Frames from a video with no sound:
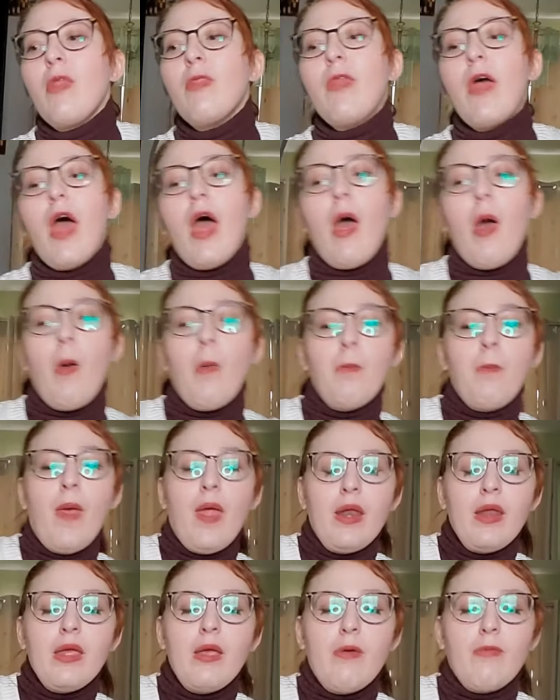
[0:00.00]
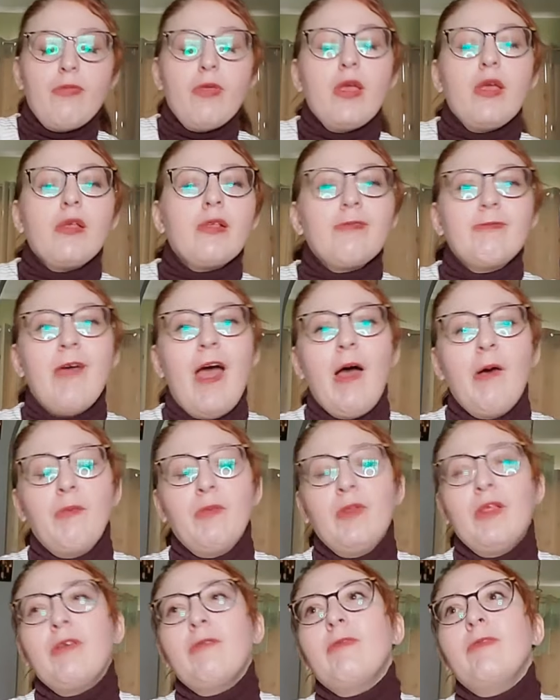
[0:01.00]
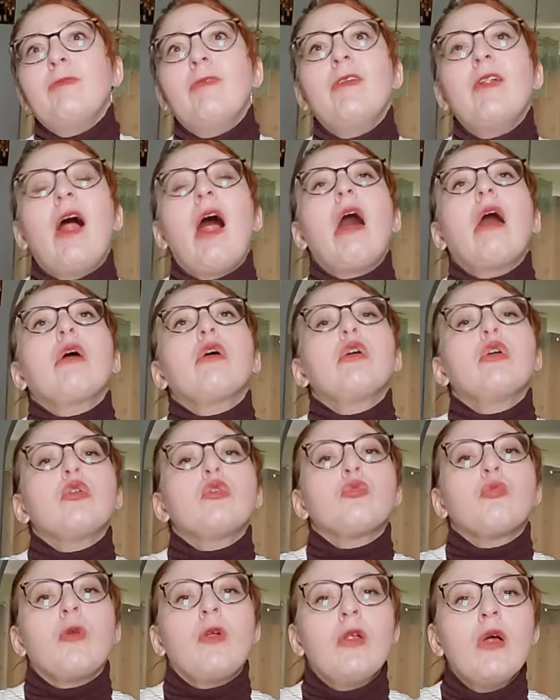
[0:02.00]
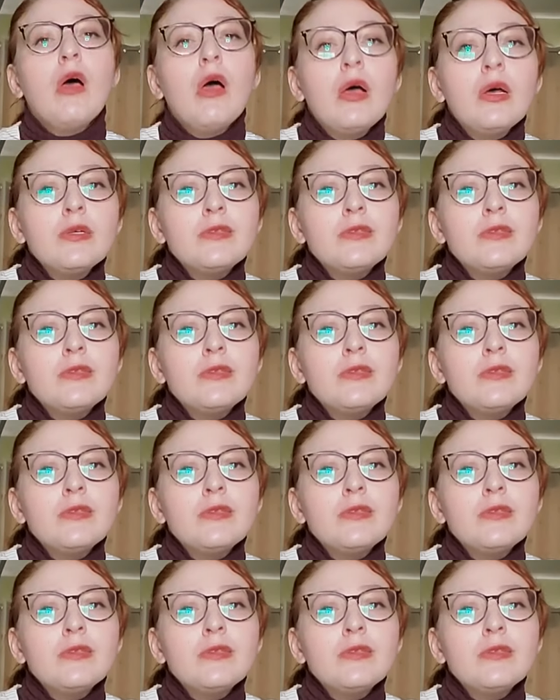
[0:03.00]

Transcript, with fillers: that many of these family vloggers will